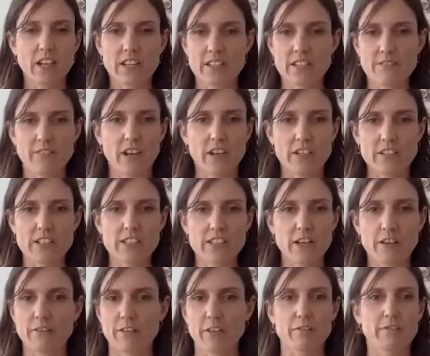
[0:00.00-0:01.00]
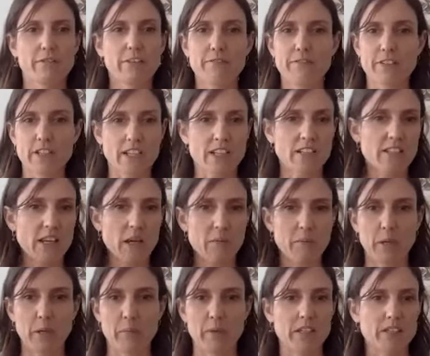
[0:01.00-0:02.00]
find yourself on 15
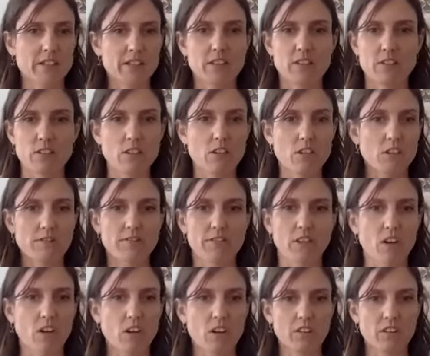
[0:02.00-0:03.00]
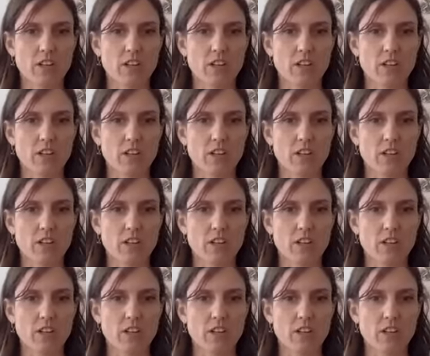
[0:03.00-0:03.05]
supplements because you've gone,